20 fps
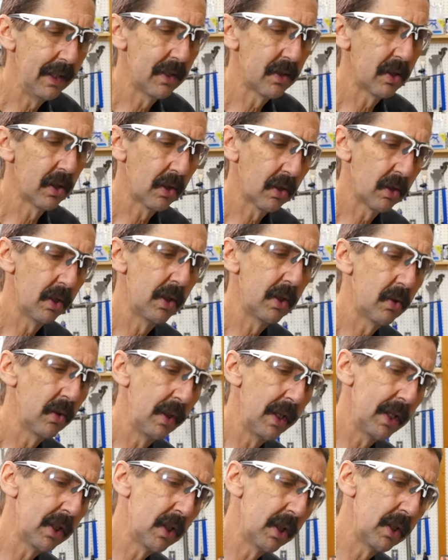it's a good
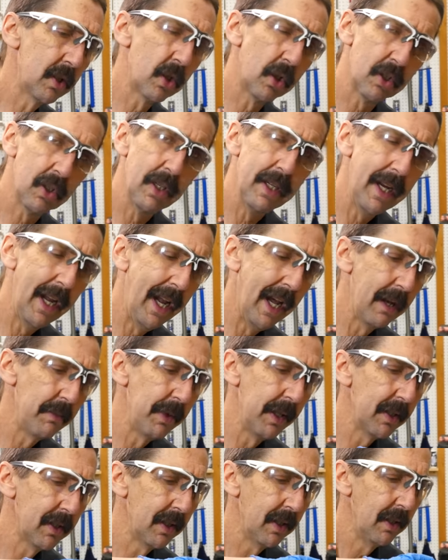tradition, it's a good
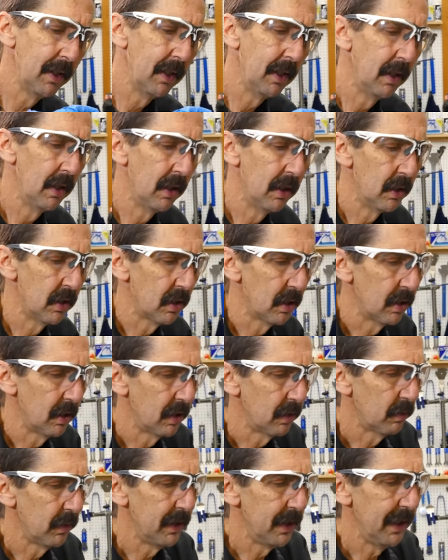habit.
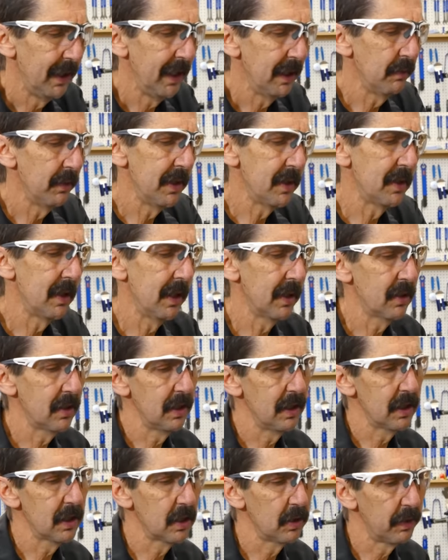When you hit
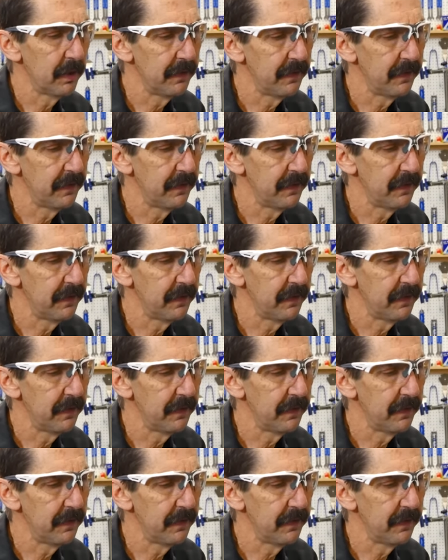resistance to